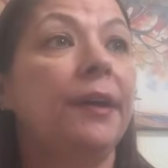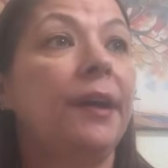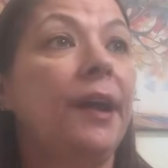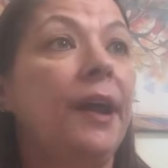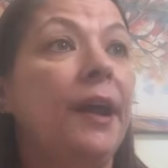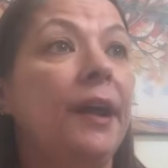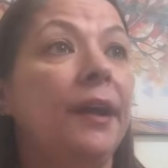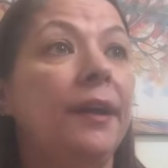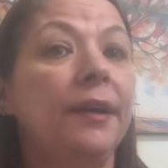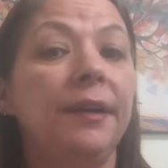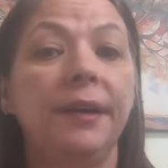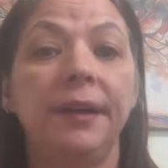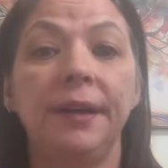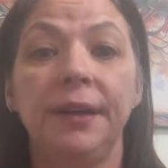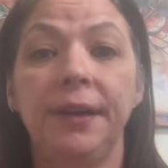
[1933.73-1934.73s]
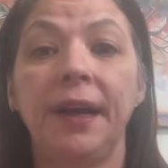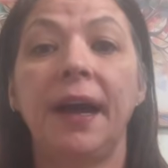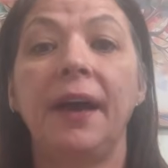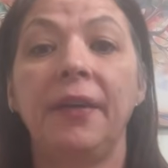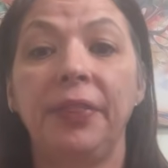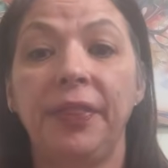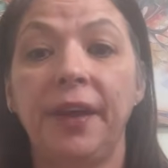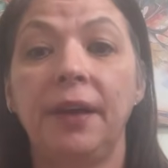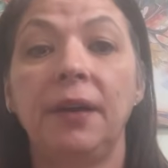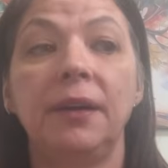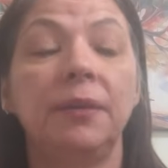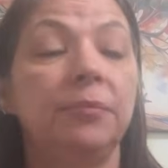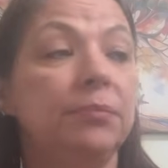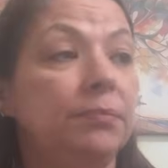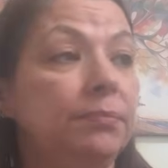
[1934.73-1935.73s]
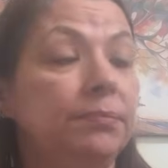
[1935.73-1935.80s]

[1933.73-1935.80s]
And yeah, the